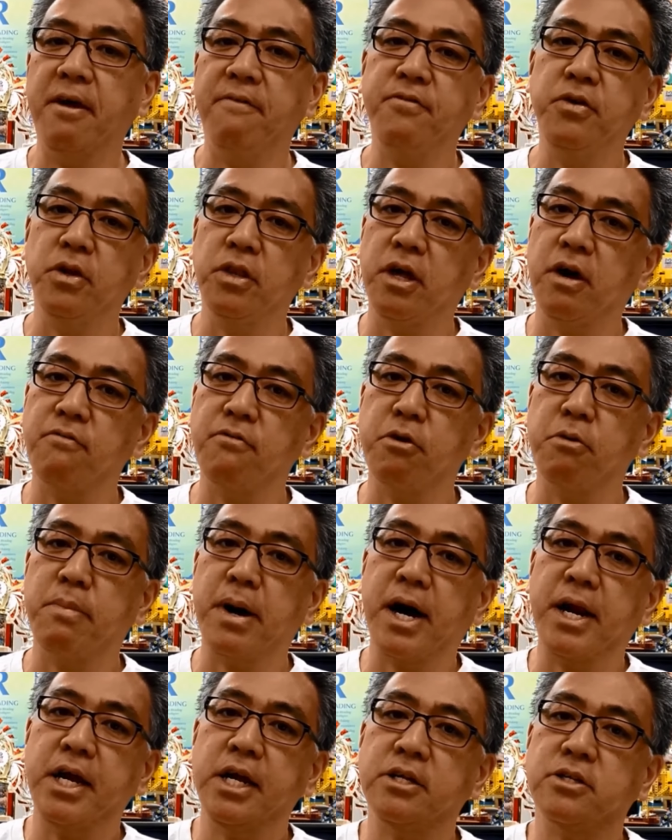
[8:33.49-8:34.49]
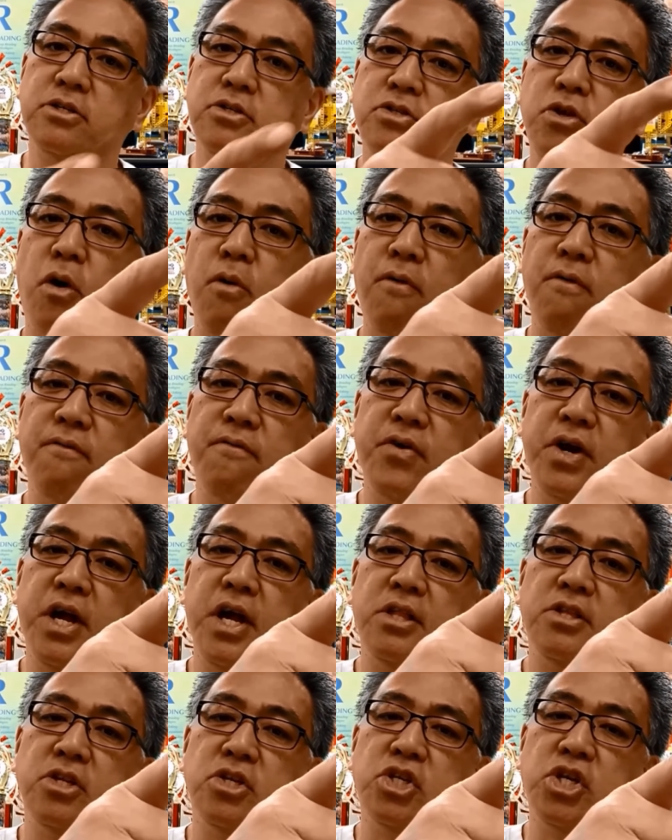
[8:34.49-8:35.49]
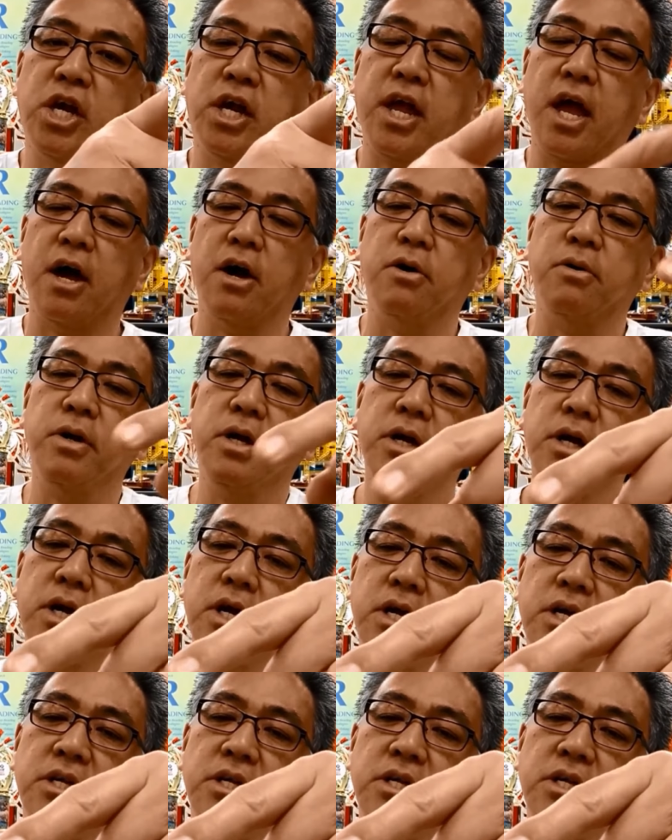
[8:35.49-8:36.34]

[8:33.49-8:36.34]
And if you love robotics, don't forget to check out